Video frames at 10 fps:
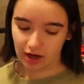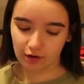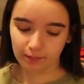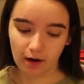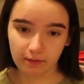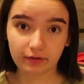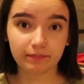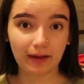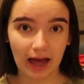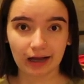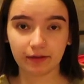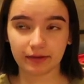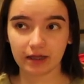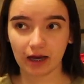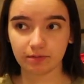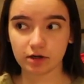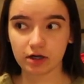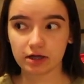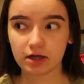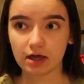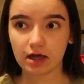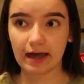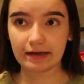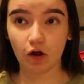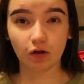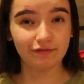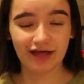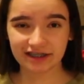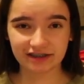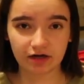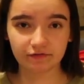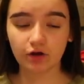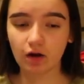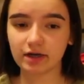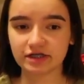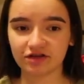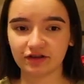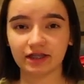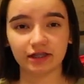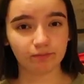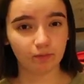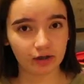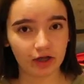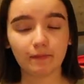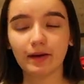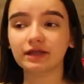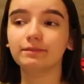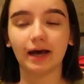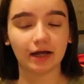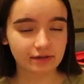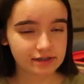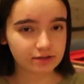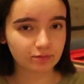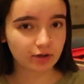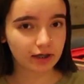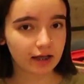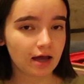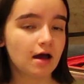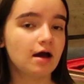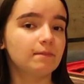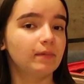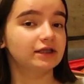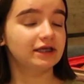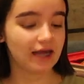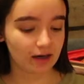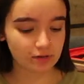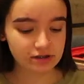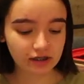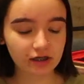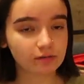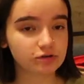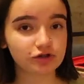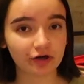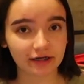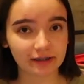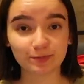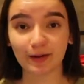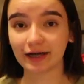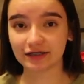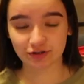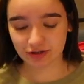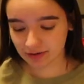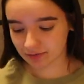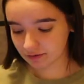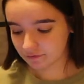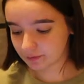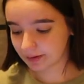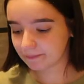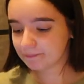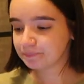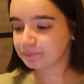I'll probably pack the camera and all of that stuff, not necessarily in the morning. I'll pack the batteries in the morning, but like the camera's going to come straight into this bag as soon as I'm done filming.